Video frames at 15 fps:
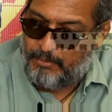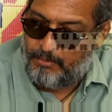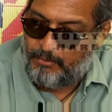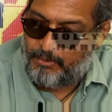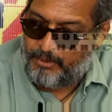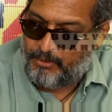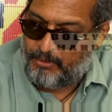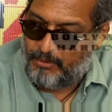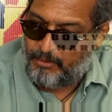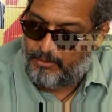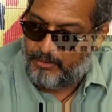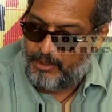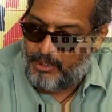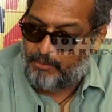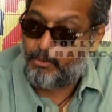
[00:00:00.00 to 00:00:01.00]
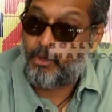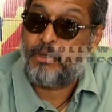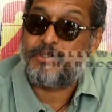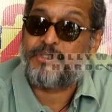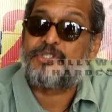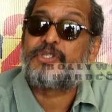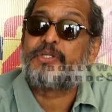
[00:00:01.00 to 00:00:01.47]
what do you call it?
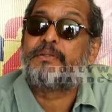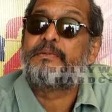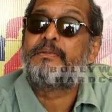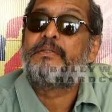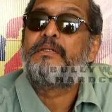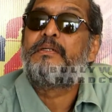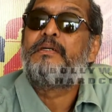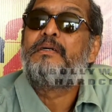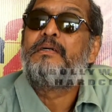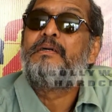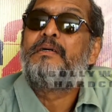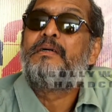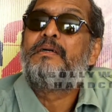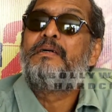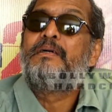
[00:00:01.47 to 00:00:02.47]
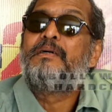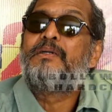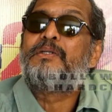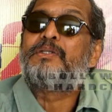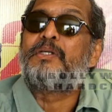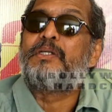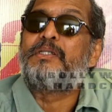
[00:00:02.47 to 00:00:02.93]
Awards.
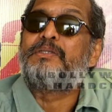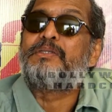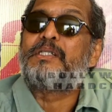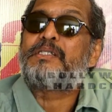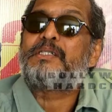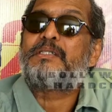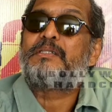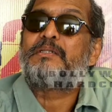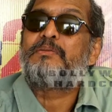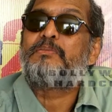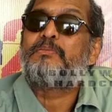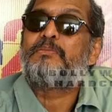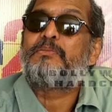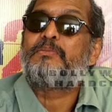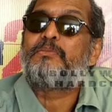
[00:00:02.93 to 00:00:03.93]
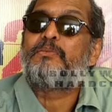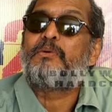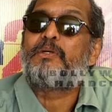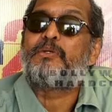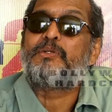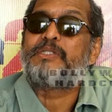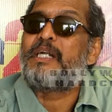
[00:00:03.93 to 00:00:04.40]
So you just
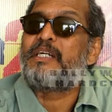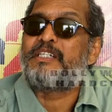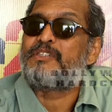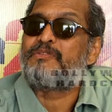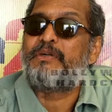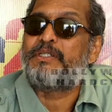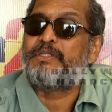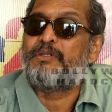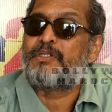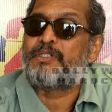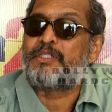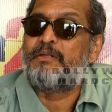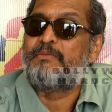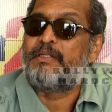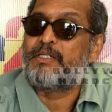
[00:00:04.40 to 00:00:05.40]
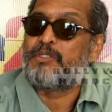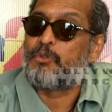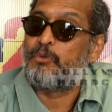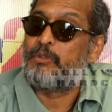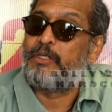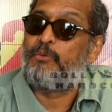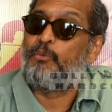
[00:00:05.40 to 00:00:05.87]
want to satisfy yourself. There is
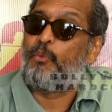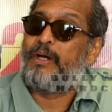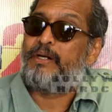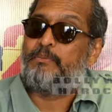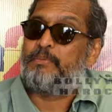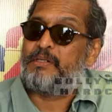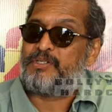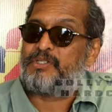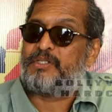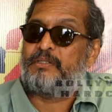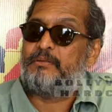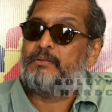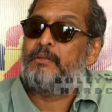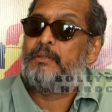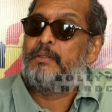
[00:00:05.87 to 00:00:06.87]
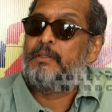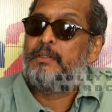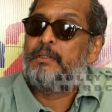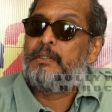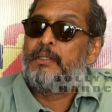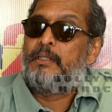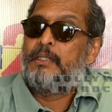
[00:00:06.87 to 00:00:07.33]
only one person.
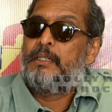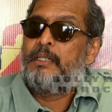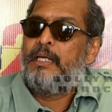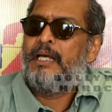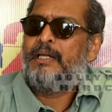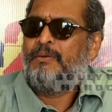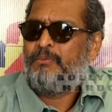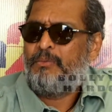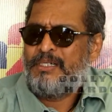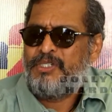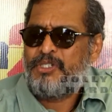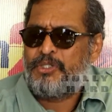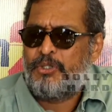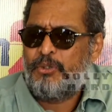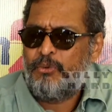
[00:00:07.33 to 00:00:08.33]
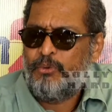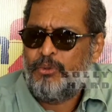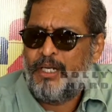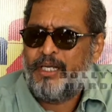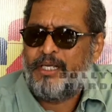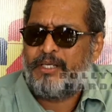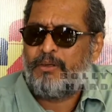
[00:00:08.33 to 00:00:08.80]
And once you
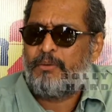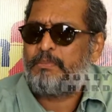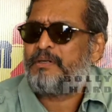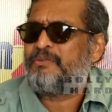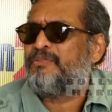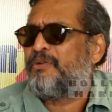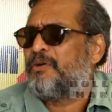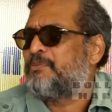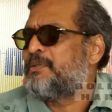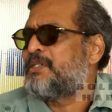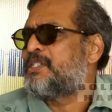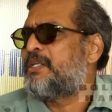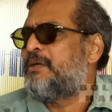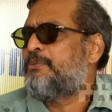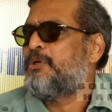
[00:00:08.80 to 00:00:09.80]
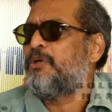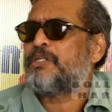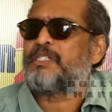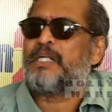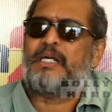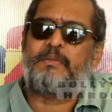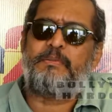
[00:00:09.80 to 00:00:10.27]
like your performance, if you are
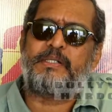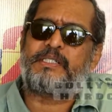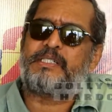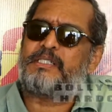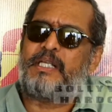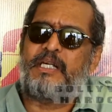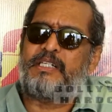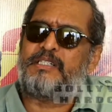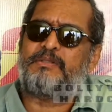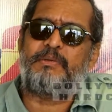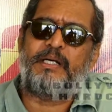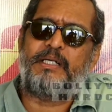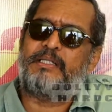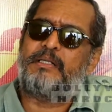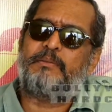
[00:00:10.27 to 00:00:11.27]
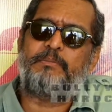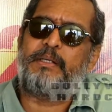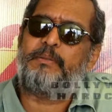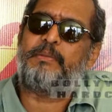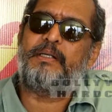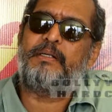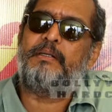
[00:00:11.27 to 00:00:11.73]
satisfied, then
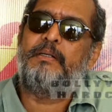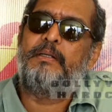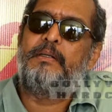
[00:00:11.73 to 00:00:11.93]
people,